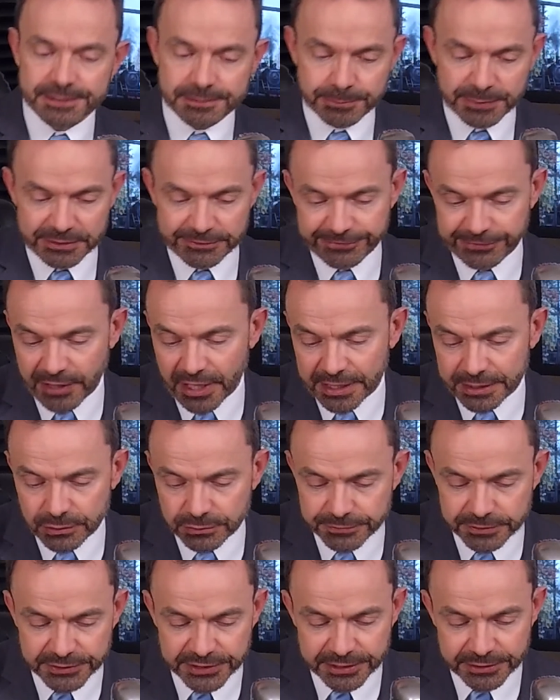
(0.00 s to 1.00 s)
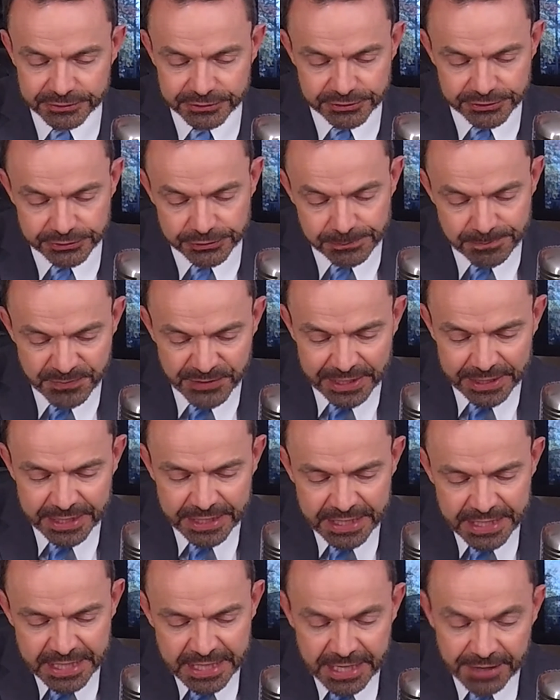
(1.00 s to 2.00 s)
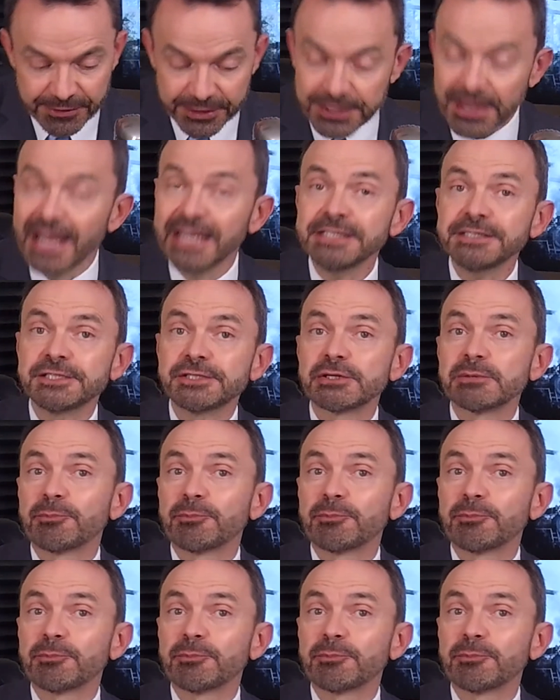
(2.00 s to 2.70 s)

There'll be a flyover there, too. The nights are